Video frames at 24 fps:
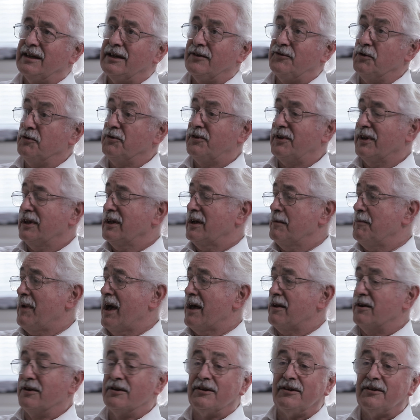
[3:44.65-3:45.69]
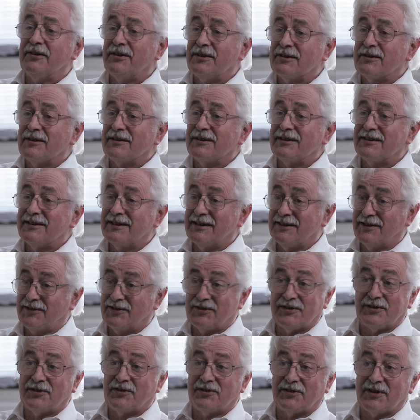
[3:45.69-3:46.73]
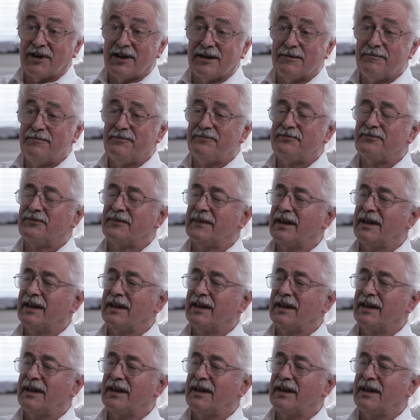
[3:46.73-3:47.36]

If you think about Earth, it's the same.